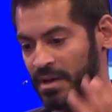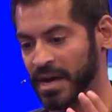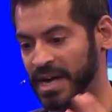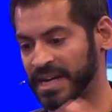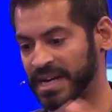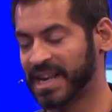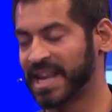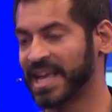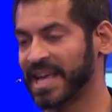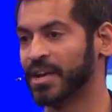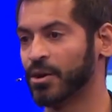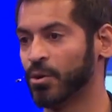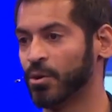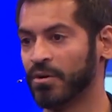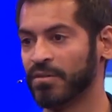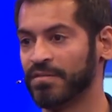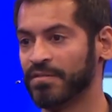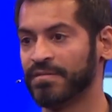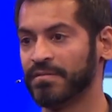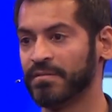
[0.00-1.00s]
and I let
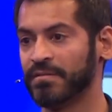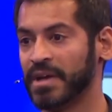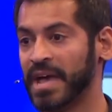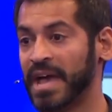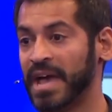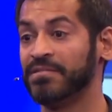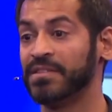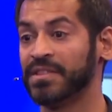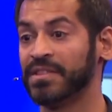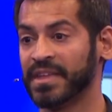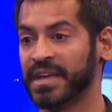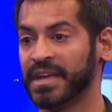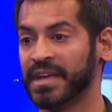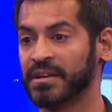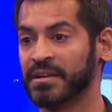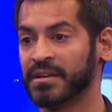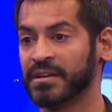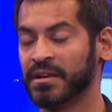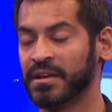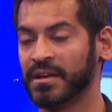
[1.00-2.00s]
go of
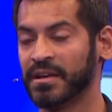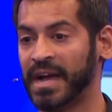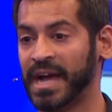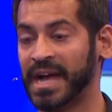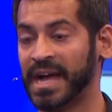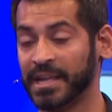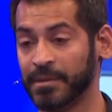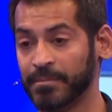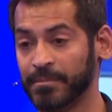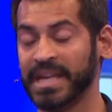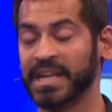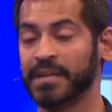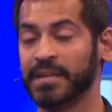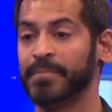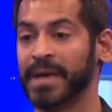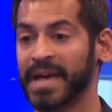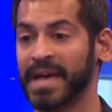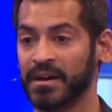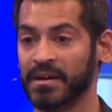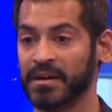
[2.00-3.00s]
everything, and it made
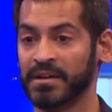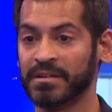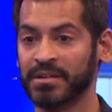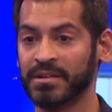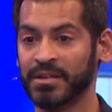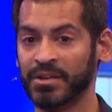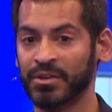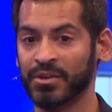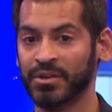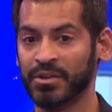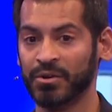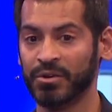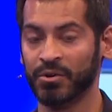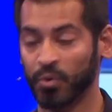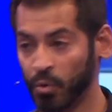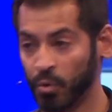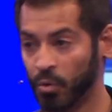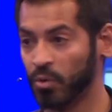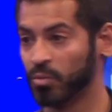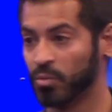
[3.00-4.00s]
it better.
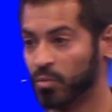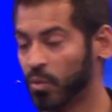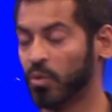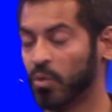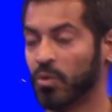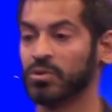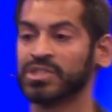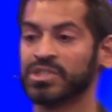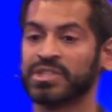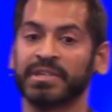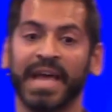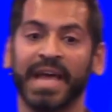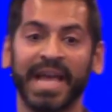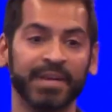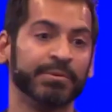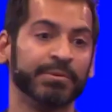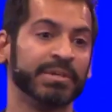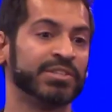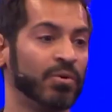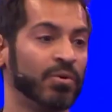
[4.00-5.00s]
All wars
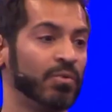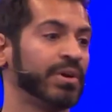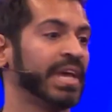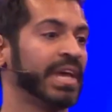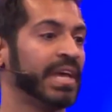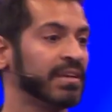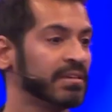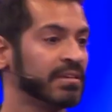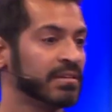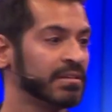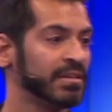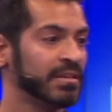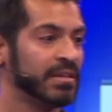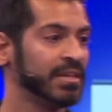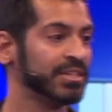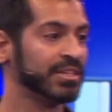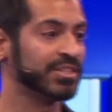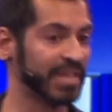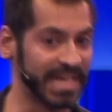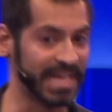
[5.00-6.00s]
end with talking.
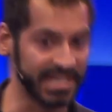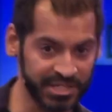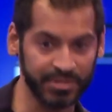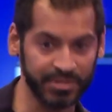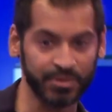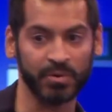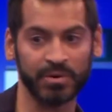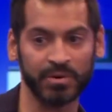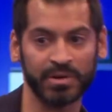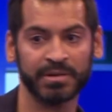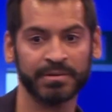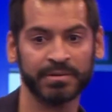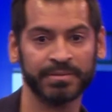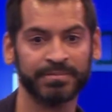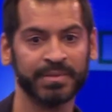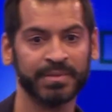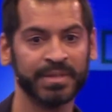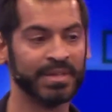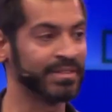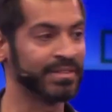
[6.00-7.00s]
So let's talk.
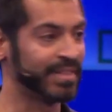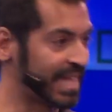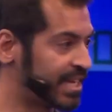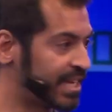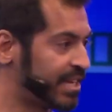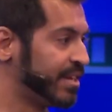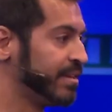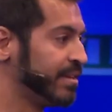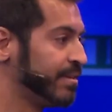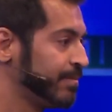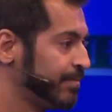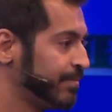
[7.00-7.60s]
Thank you.